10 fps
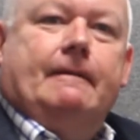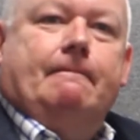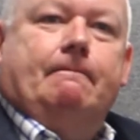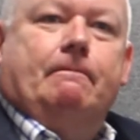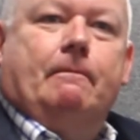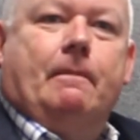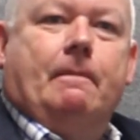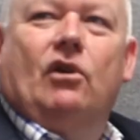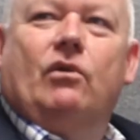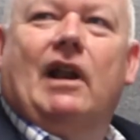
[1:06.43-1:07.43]

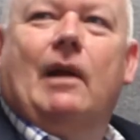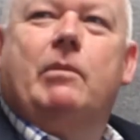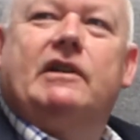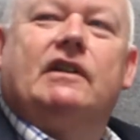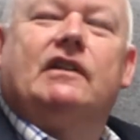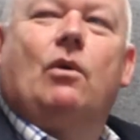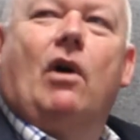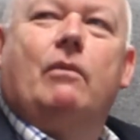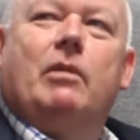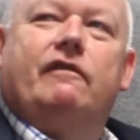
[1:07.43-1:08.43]
Not really a business
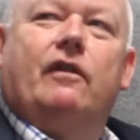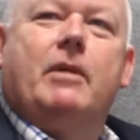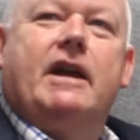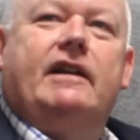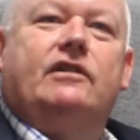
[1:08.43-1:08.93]
quote, but for me,